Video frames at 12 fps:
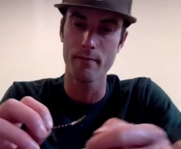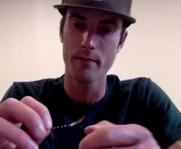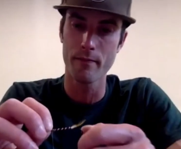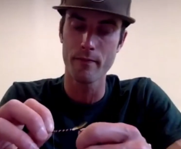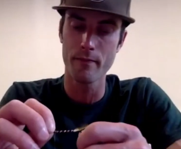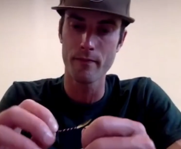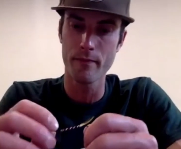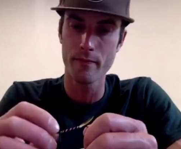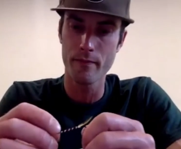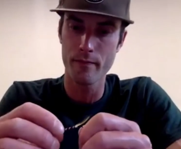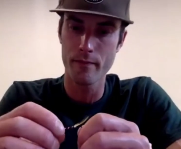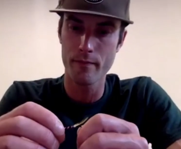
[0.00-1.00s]

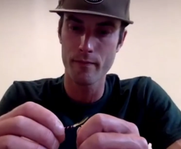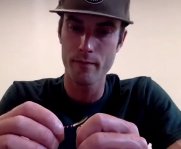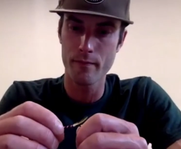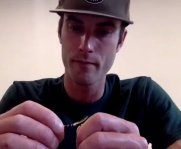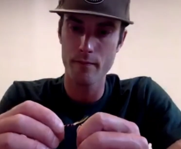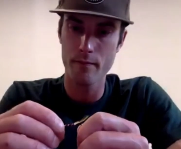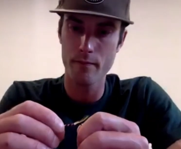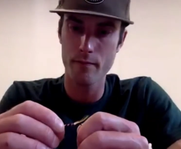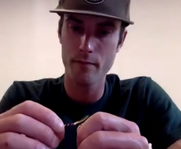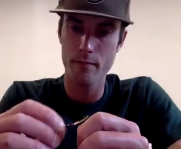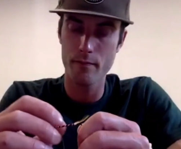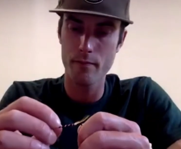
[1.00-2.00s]

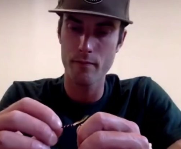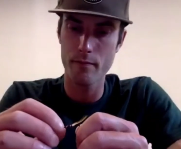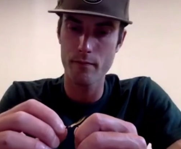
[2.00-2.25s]
No one is speaking in this clip.